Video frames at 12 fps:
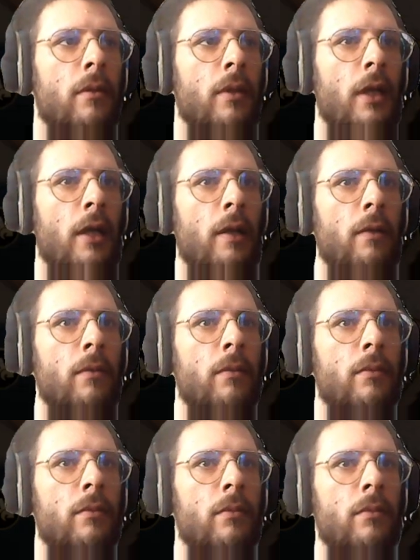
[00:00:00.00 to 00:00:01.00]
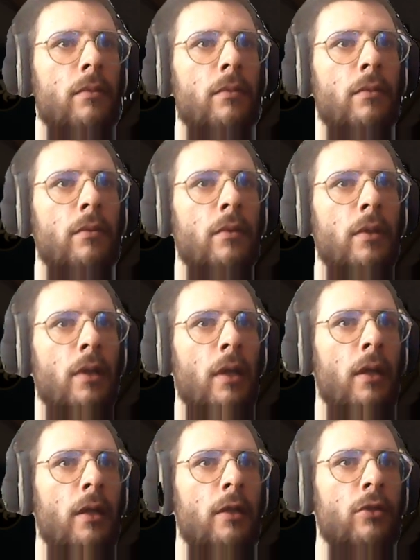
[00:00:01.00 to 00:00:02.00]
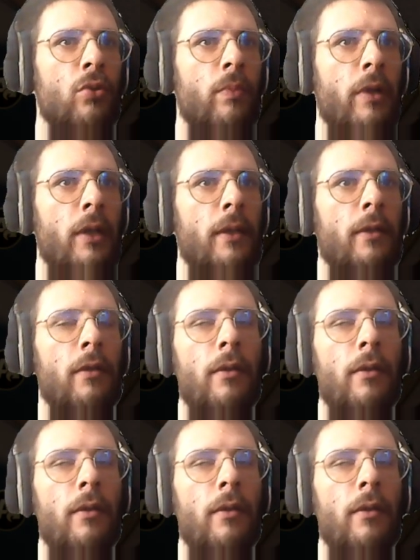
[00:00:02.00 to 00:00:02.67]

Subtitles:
Now it's 2 million.